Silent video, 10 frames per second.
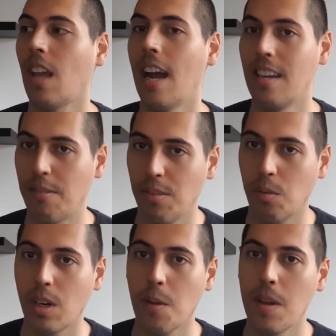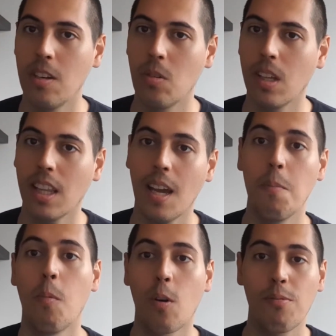I definitely recommend doing that.
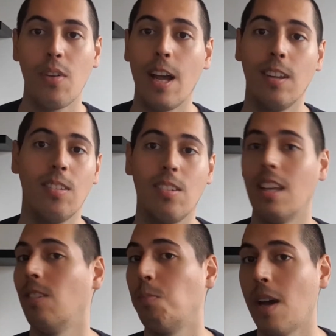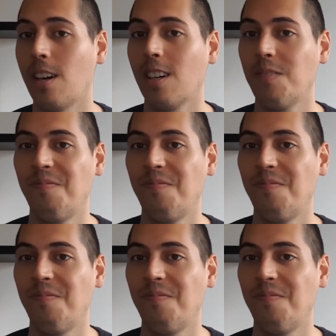More fans is better.